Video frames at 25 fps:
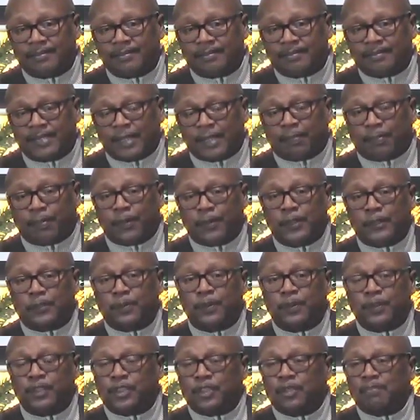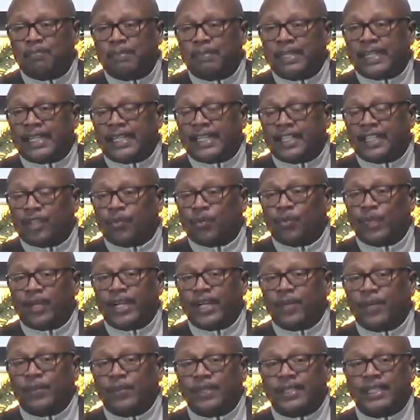That principle is you're making it
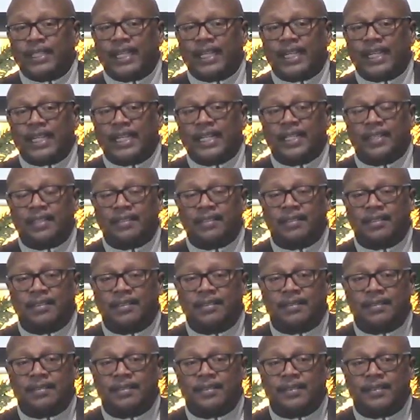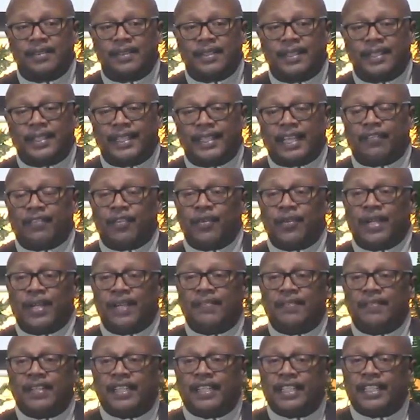right with God. If you have
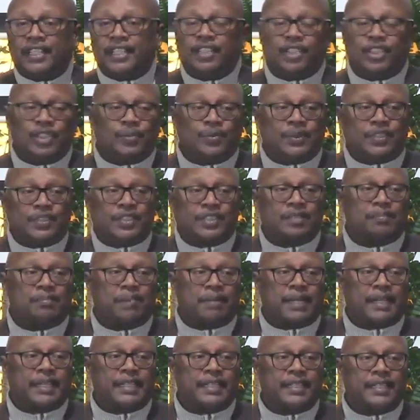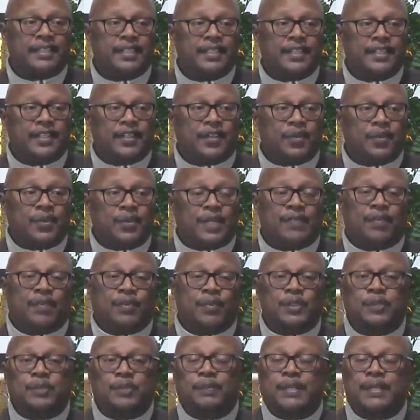an issue with somebody, you have a
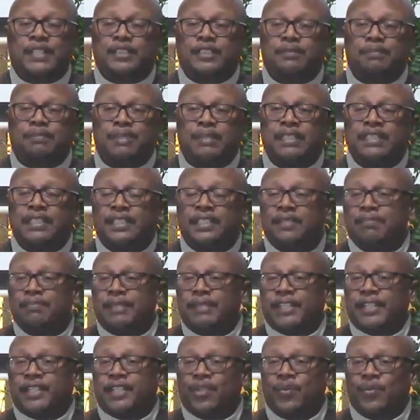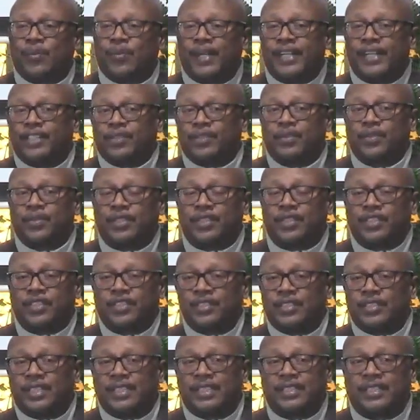responsibility to make it right so that there's
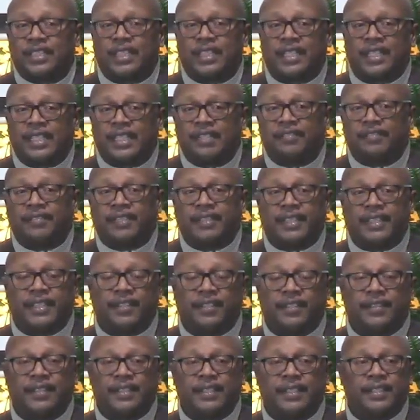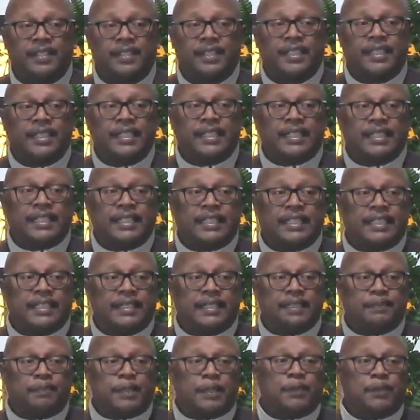nothing left there that
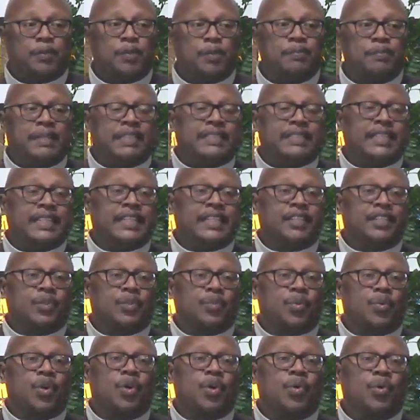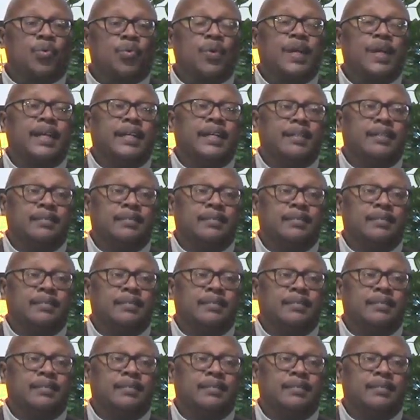people may take the wrong way.